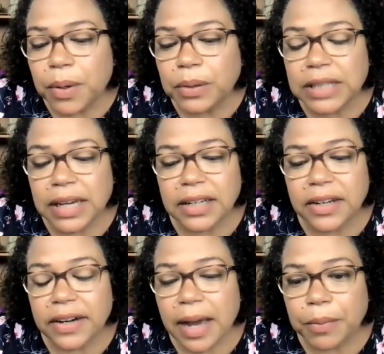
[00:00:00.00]

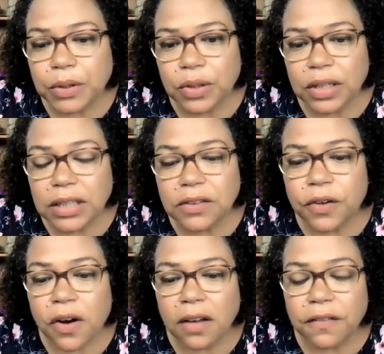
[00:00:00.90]
post-secondary opportunities
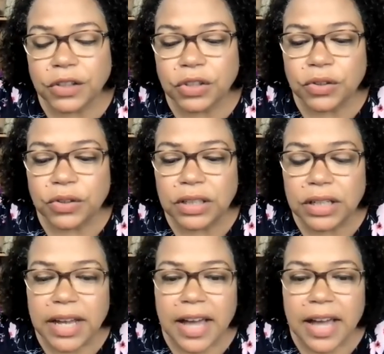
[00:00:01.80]
for all of our children.